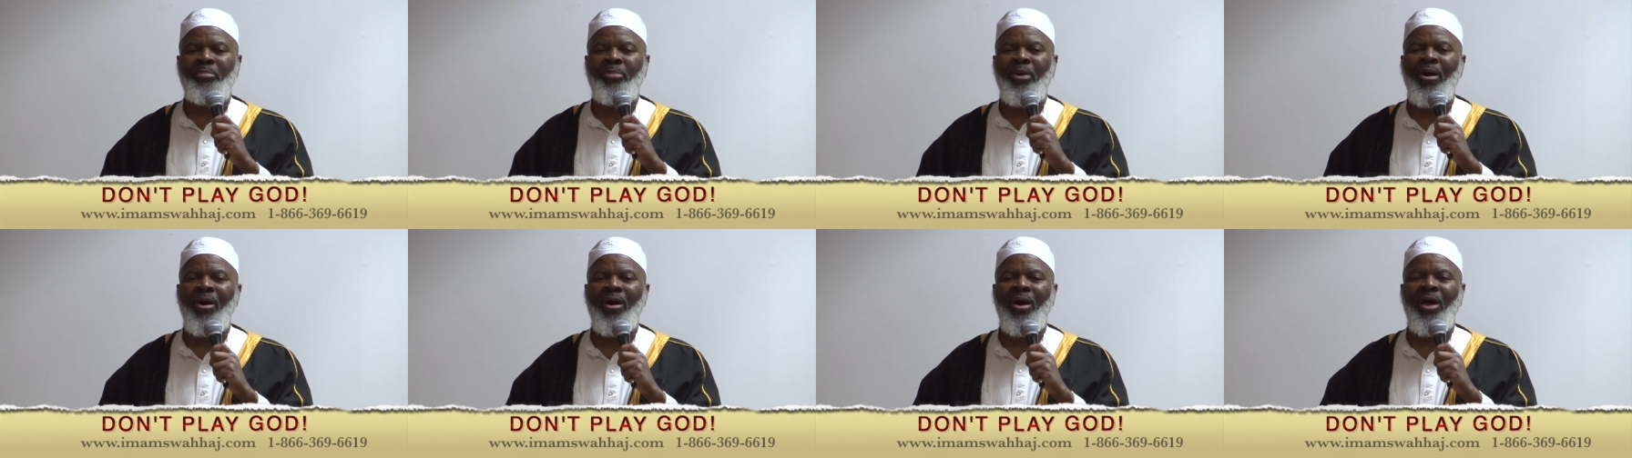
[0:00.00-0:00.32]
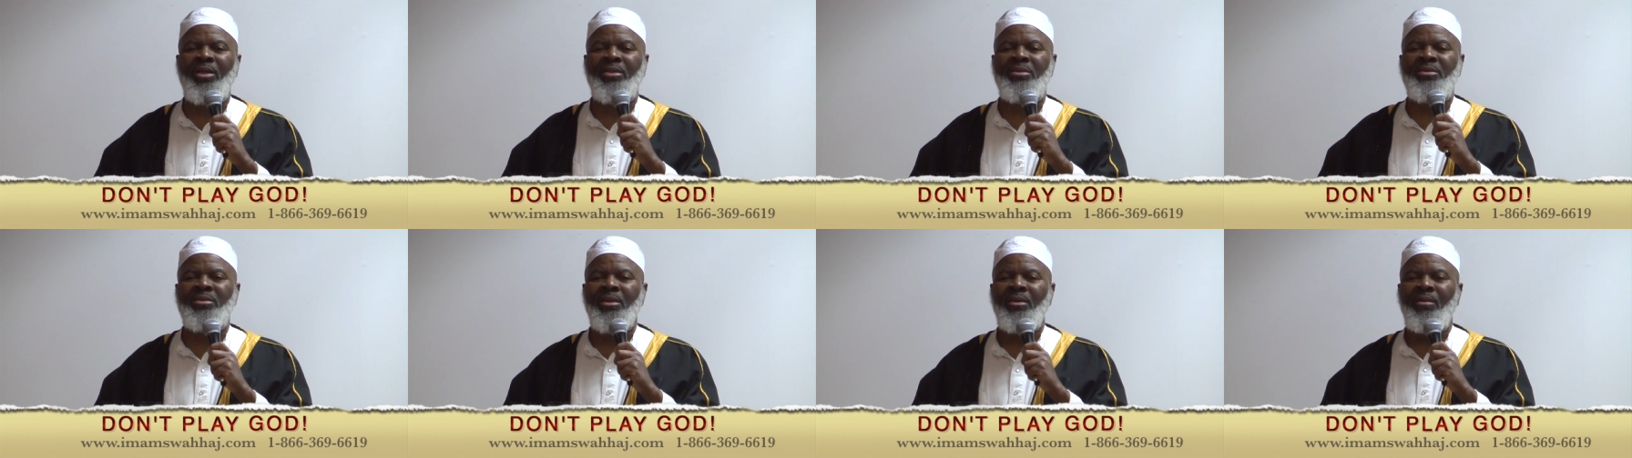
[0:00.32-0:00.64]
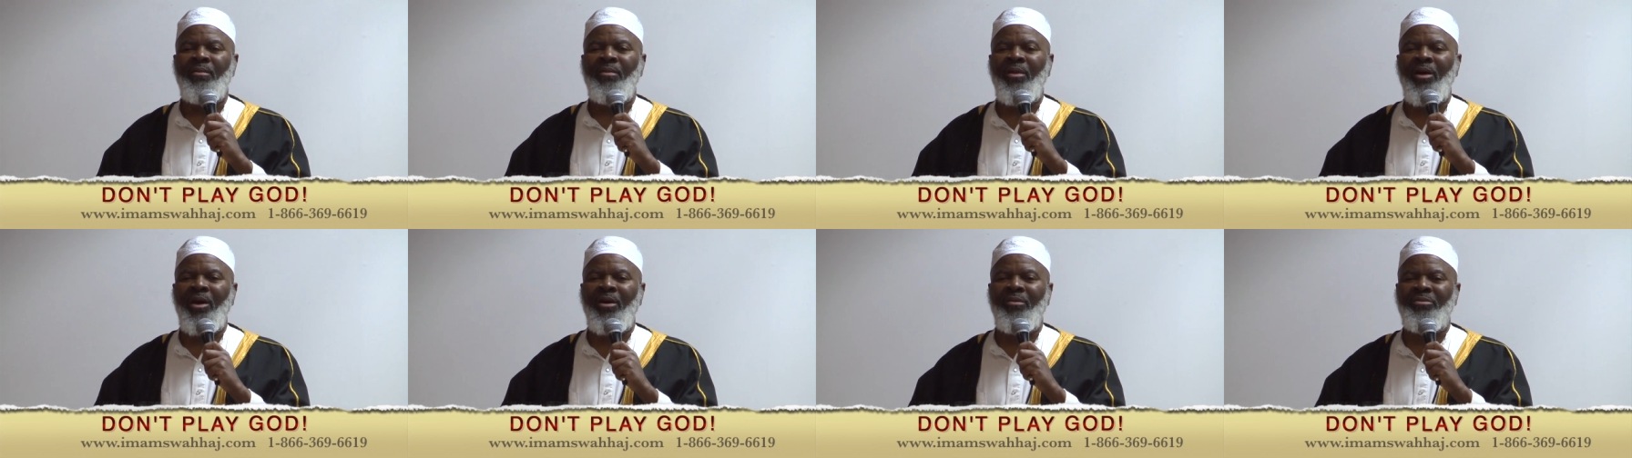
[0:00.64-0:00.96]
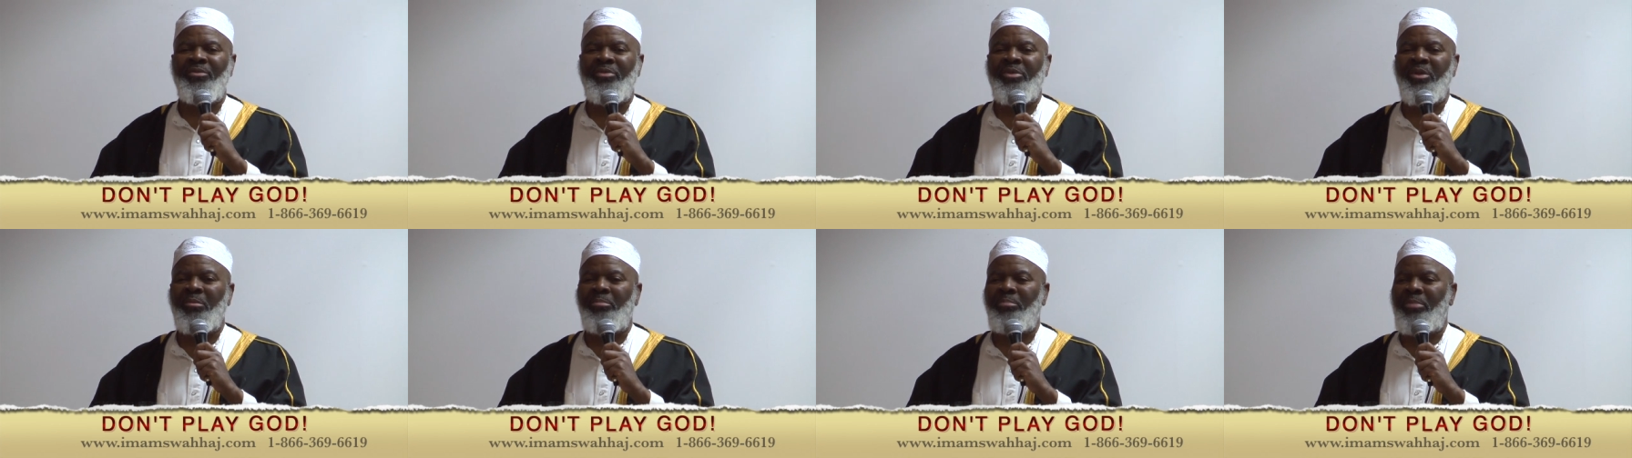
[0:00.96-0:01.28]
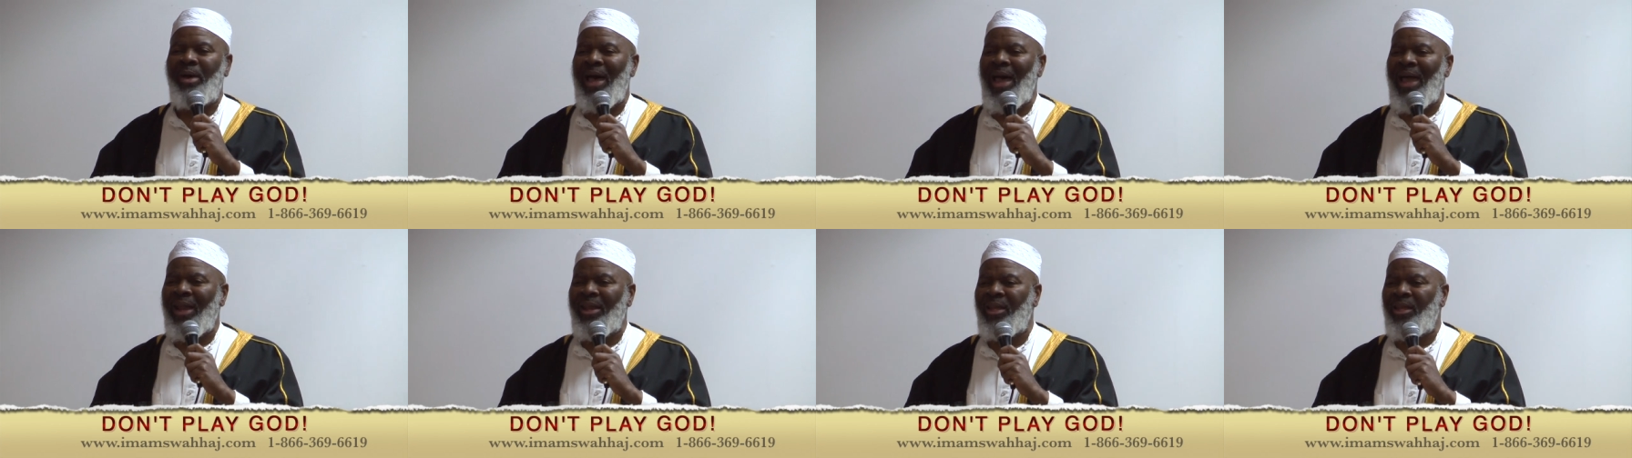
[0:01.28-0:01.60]
parts of the
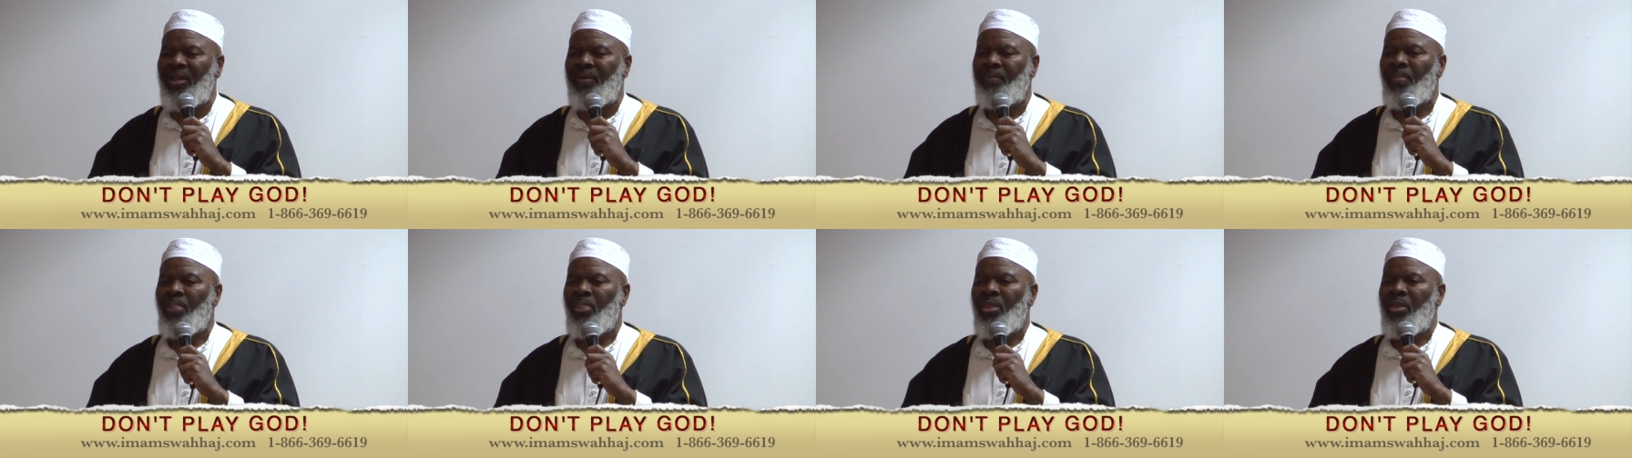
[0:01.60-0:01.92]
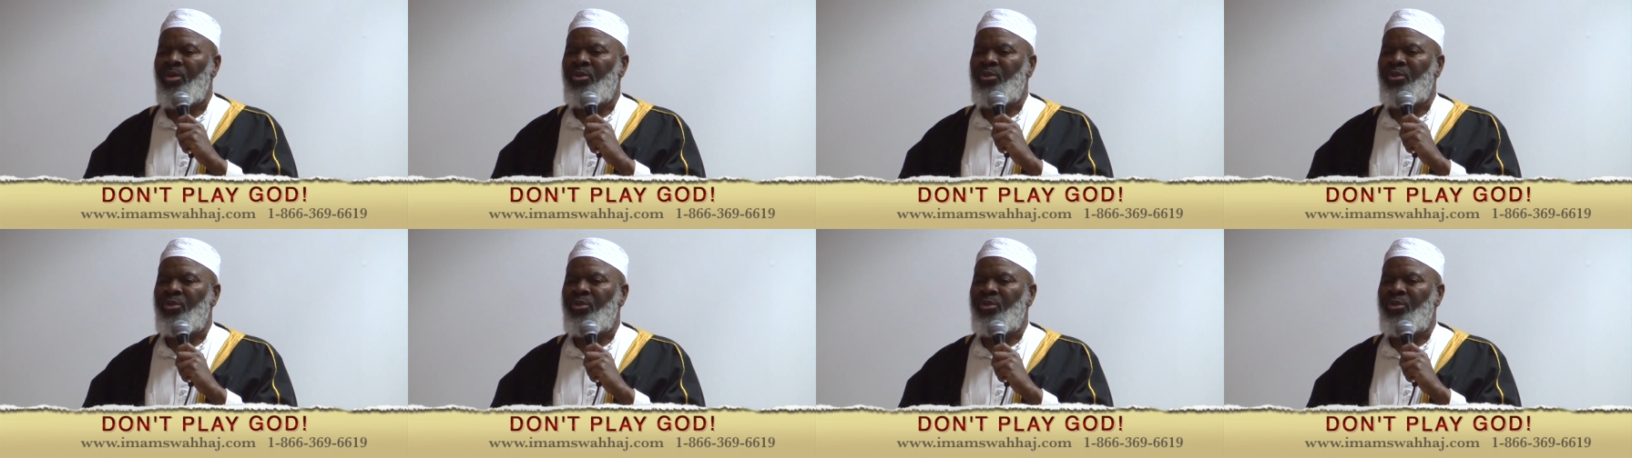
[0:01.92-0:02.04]
body.